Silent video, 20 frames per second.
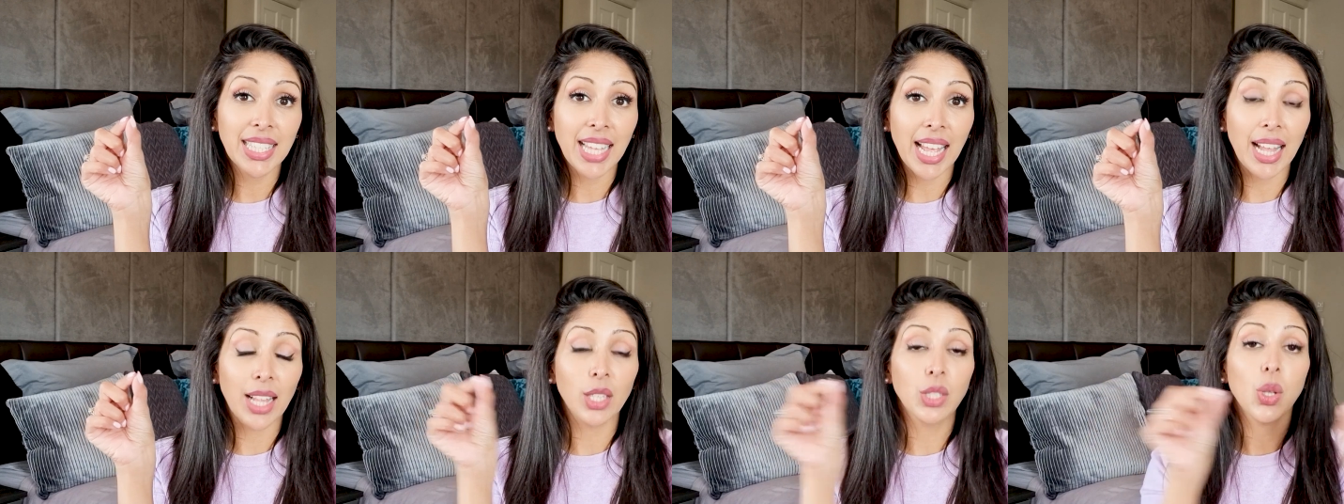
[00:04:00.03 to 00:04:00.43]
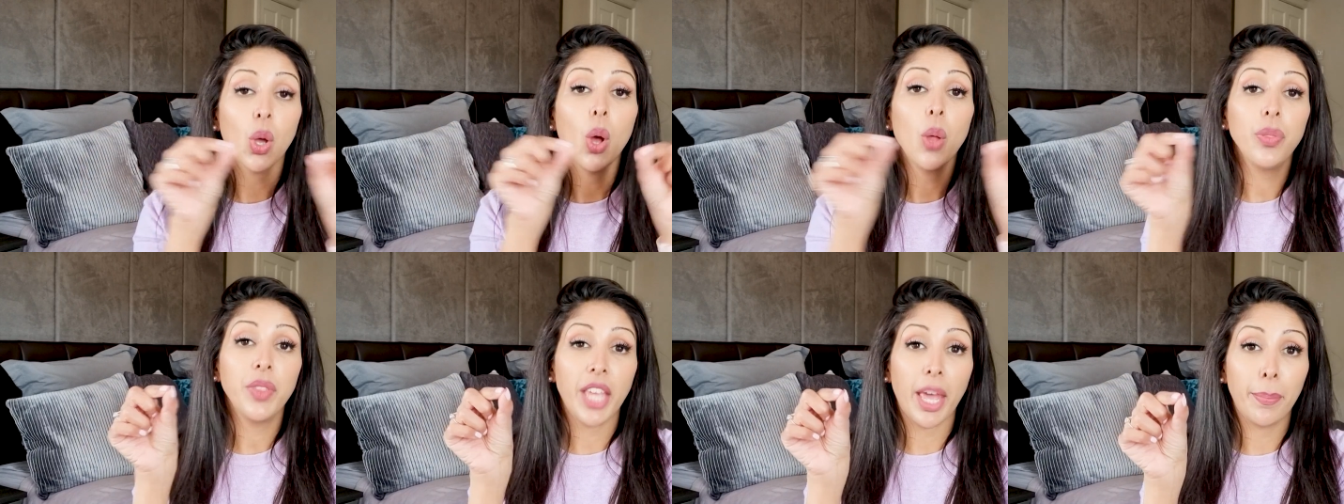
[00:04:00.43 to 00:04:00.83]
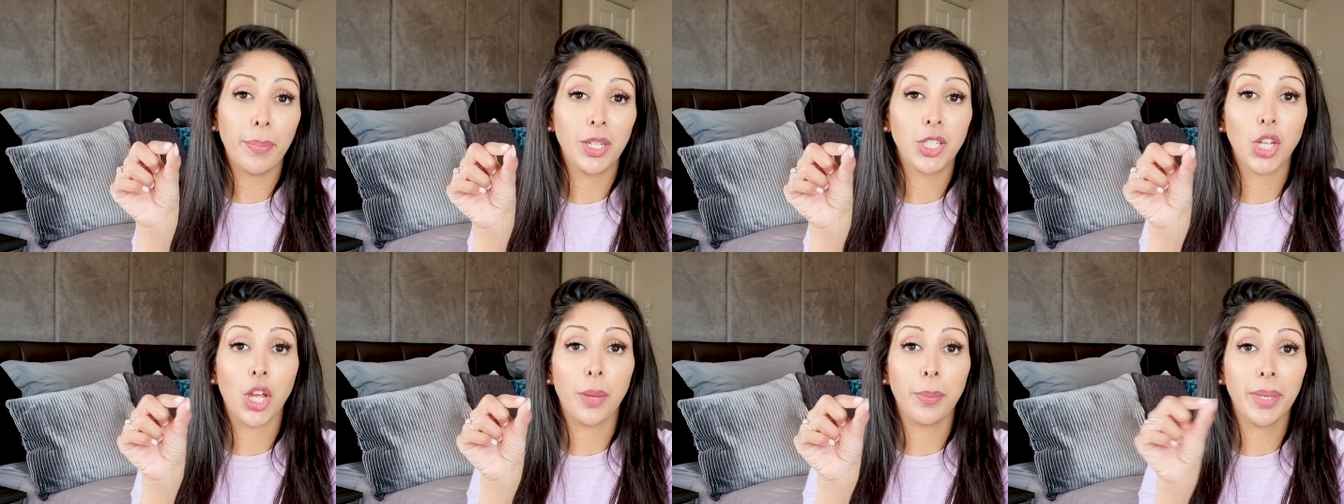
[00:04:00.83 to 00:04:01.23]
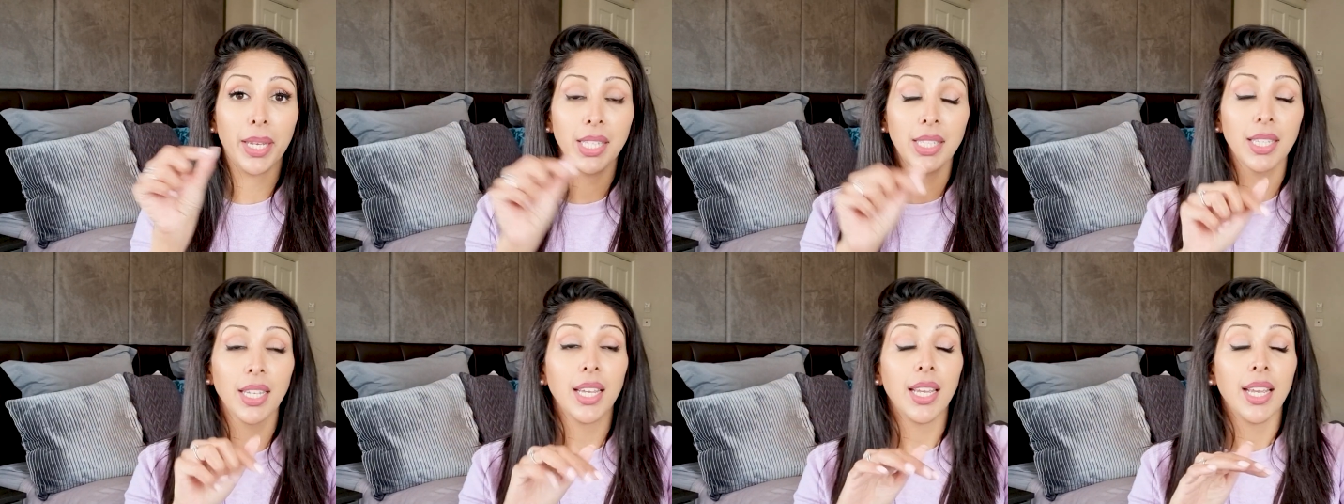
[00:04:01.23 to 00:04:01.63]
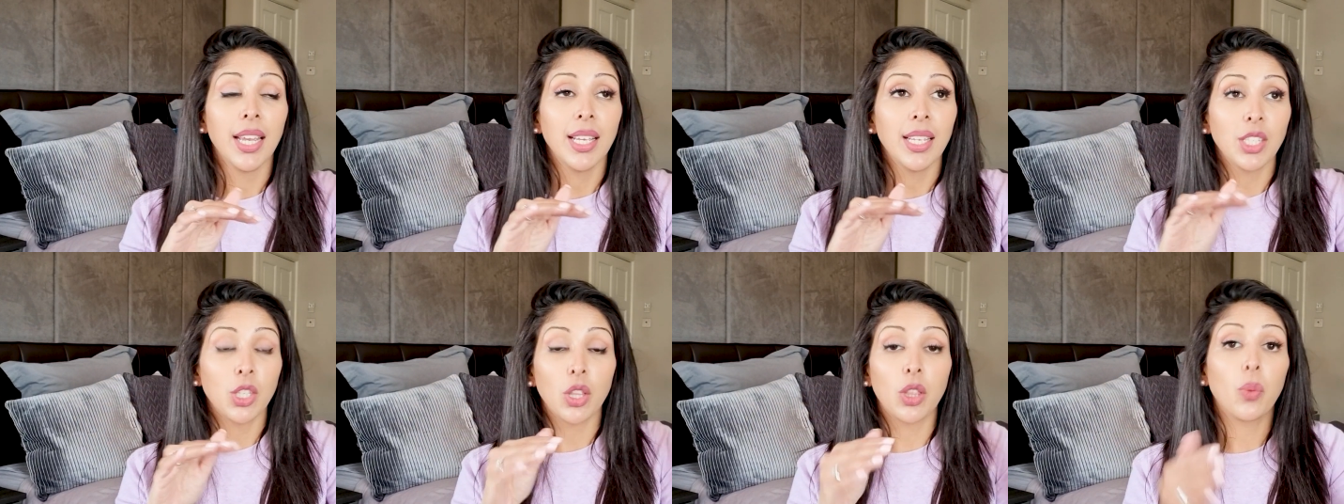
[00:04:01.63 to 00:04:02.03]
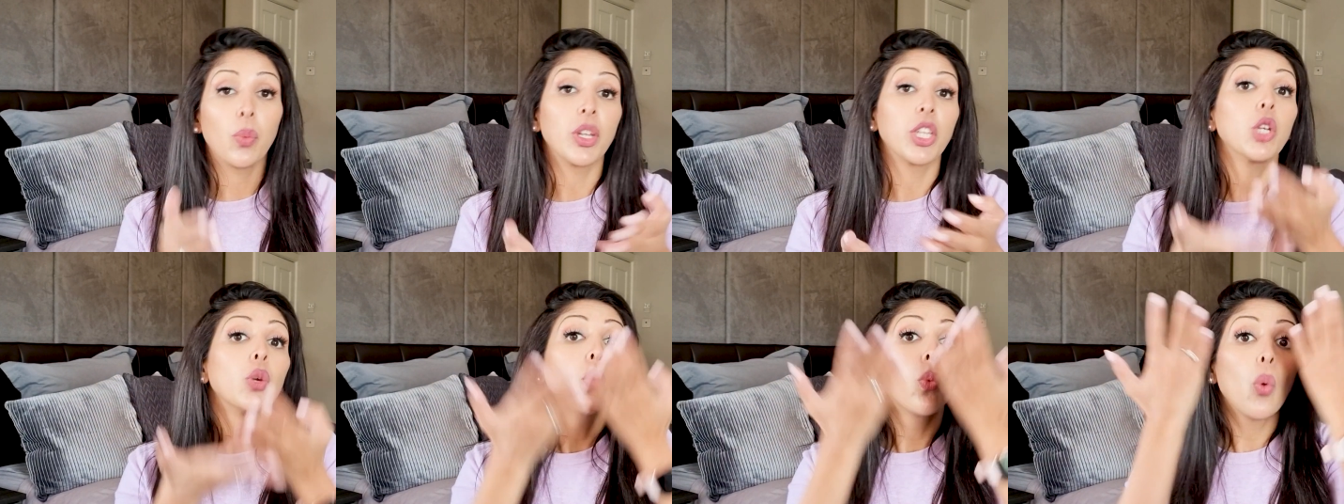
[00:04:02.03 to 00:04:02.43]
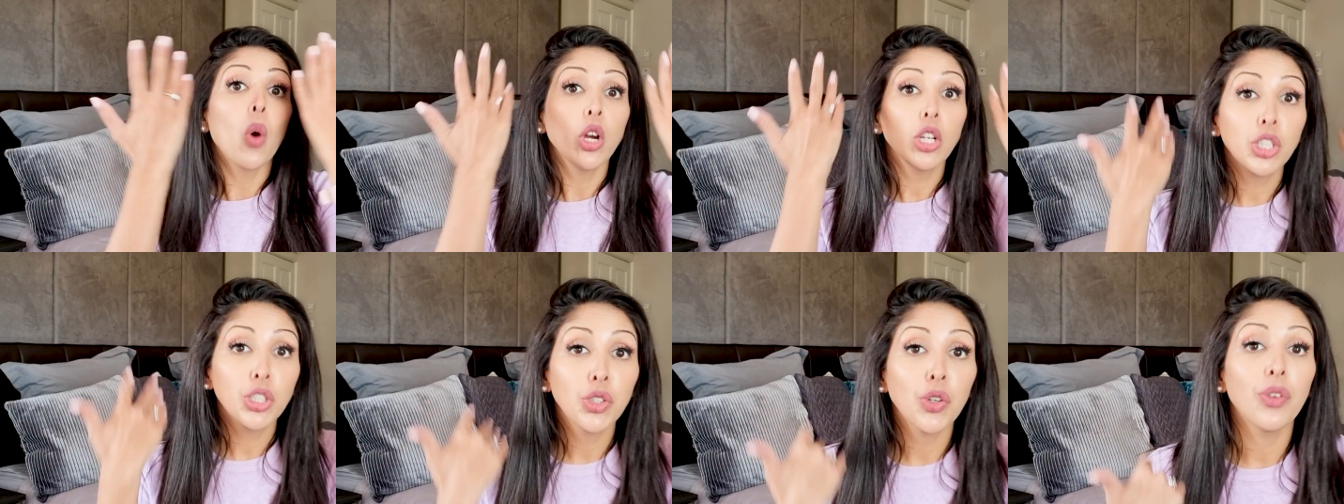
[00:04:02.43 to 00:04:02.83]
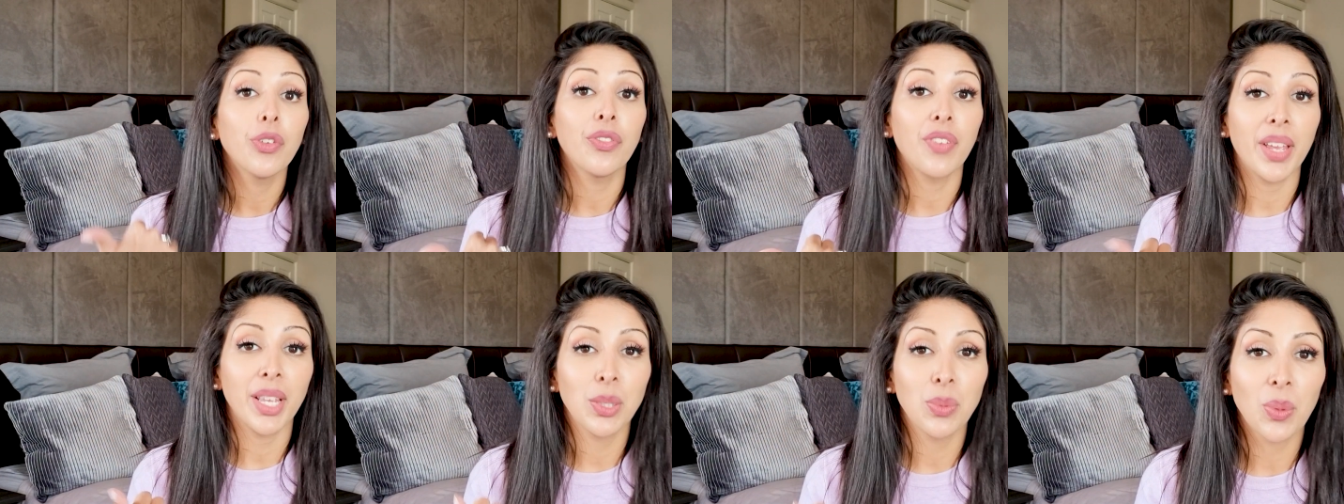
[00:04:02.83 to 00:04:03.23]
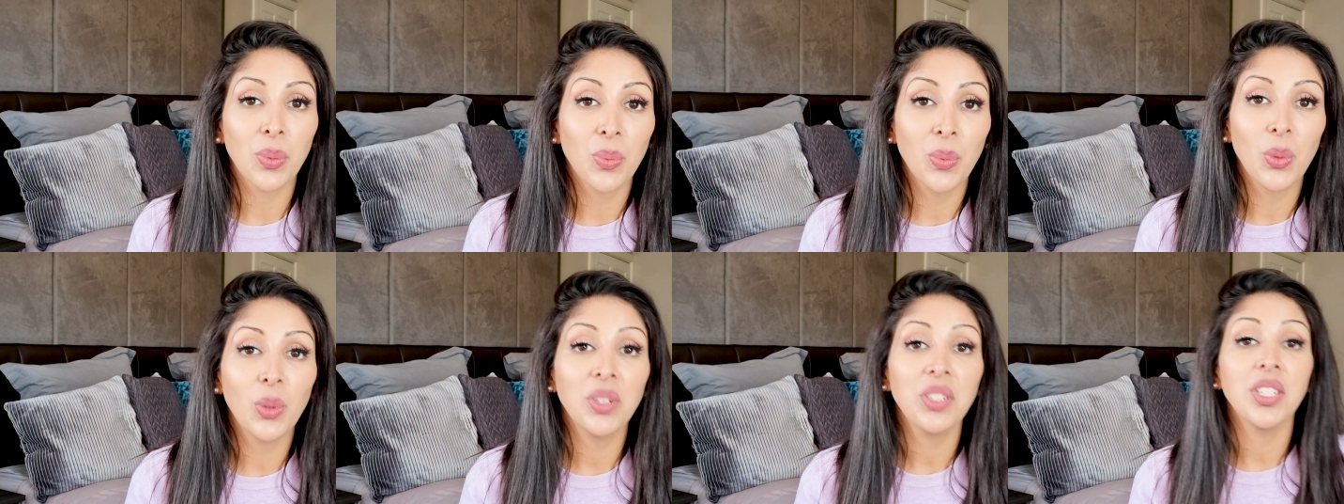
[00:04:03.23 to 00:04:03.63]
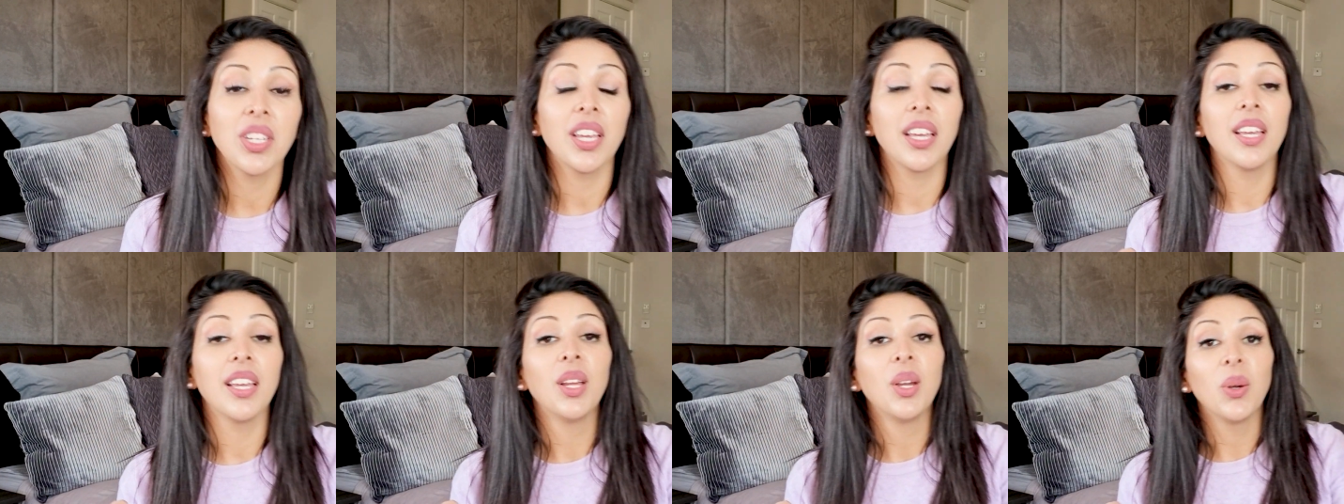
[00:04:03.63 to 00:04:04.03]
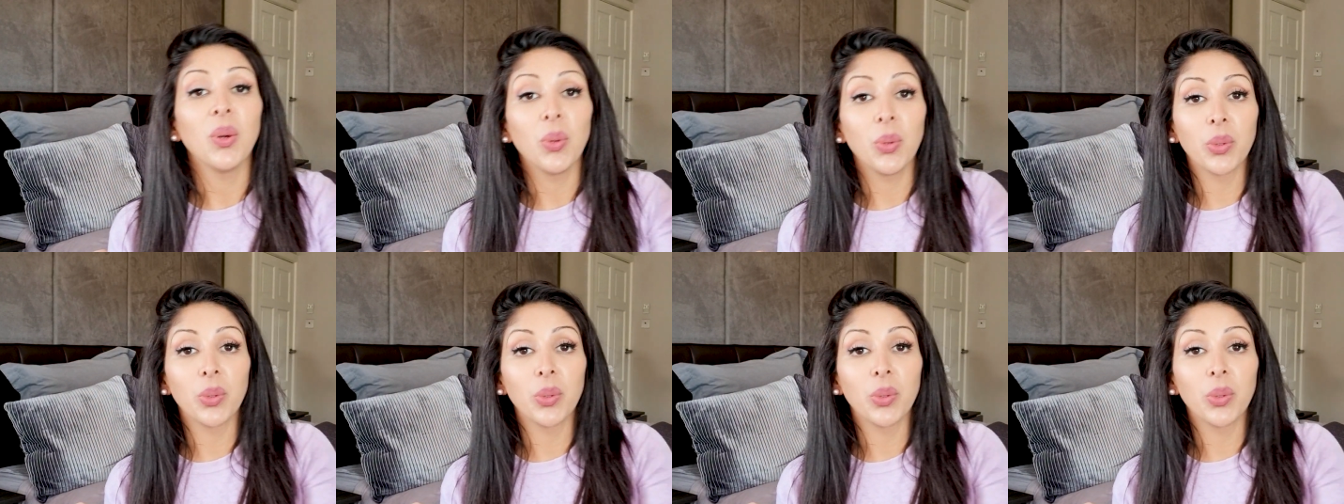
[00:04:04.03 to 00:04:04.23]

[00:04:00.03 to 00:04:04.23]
cells on the epidermis so that when you wash your face with water,